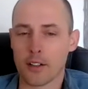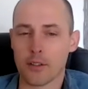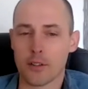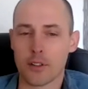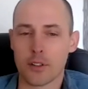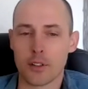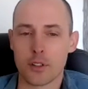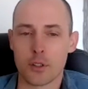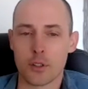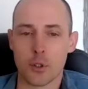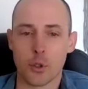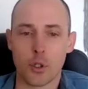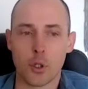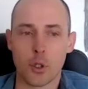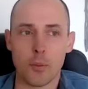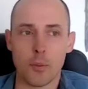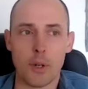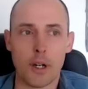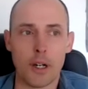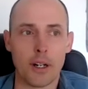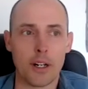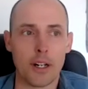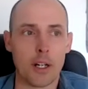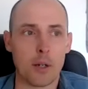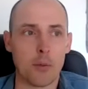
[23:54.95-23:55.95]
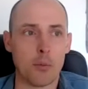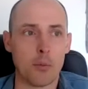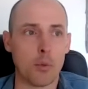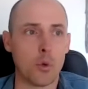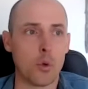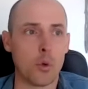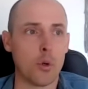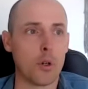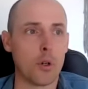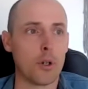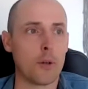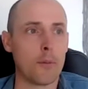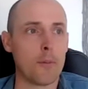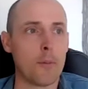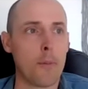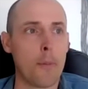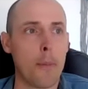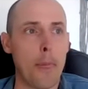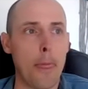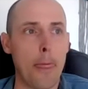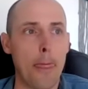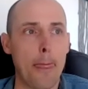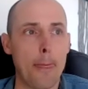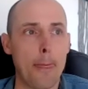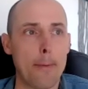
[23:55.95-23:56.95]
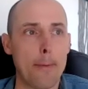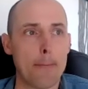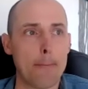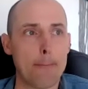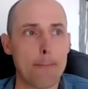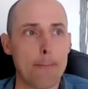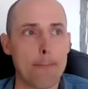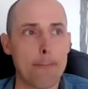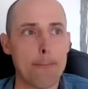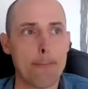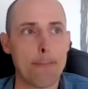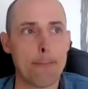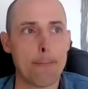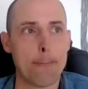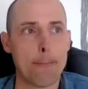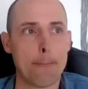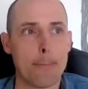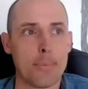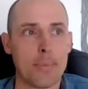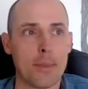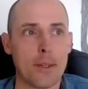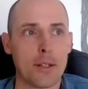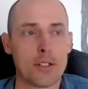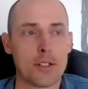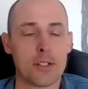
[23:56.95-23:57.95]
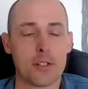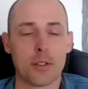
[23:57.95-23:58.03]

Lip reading: But I kind of talk about it in a more not